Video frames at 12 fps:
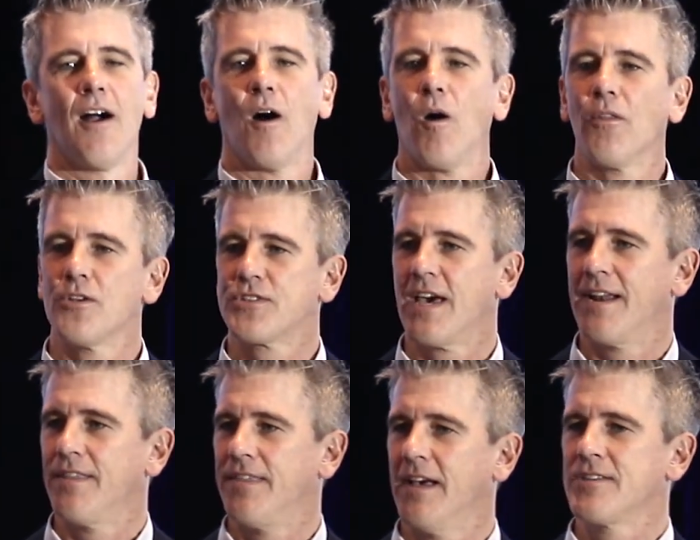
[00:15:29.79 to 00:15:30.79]
All those kind
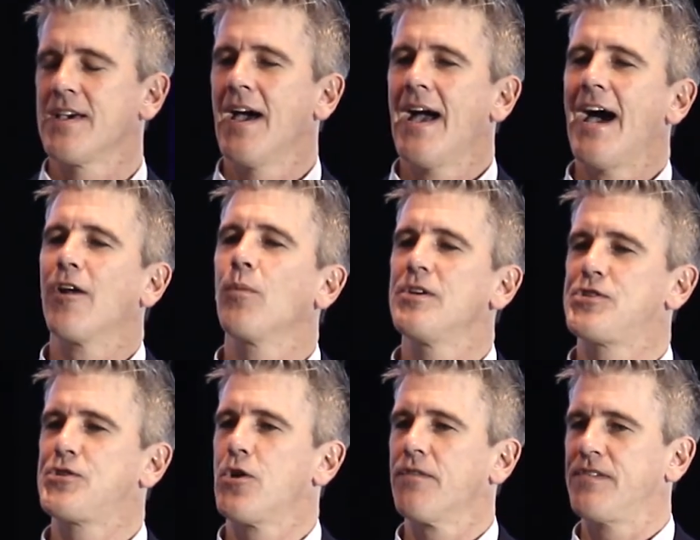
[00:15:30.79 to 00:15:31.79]
of things. How do we
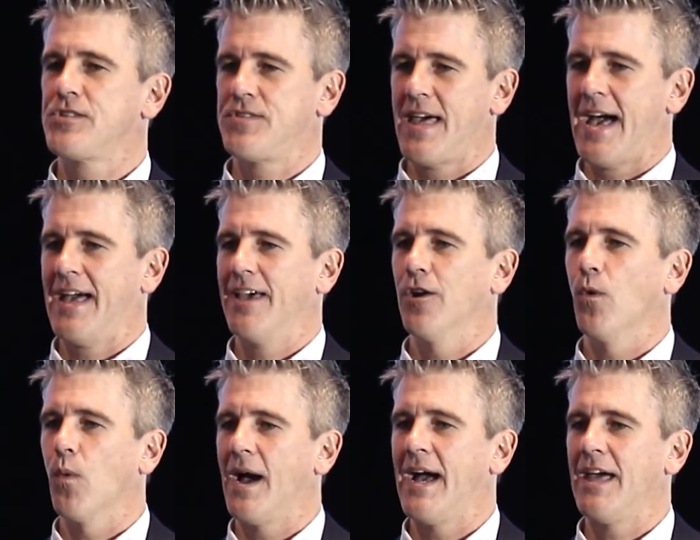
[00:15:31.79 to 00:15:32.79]
surface that in a
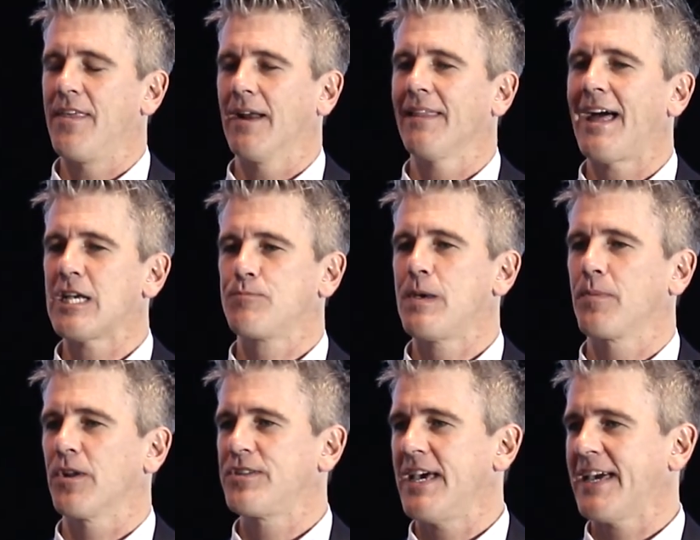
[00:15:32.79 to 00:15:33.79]
way that allows people
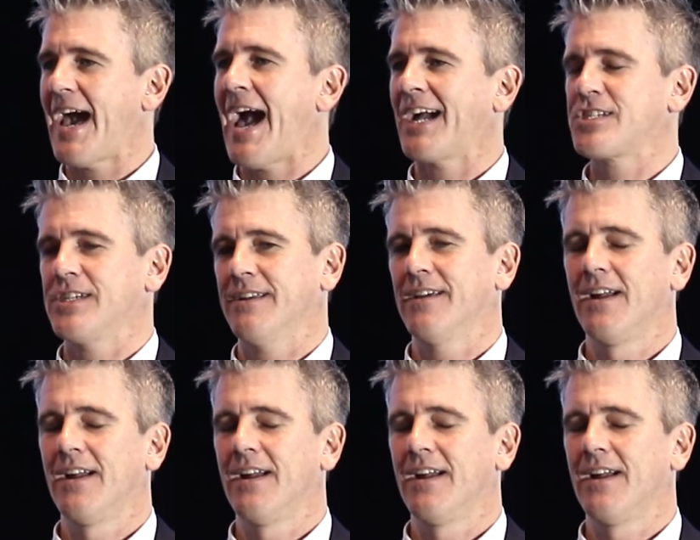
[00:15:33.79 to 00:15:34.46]
to take action?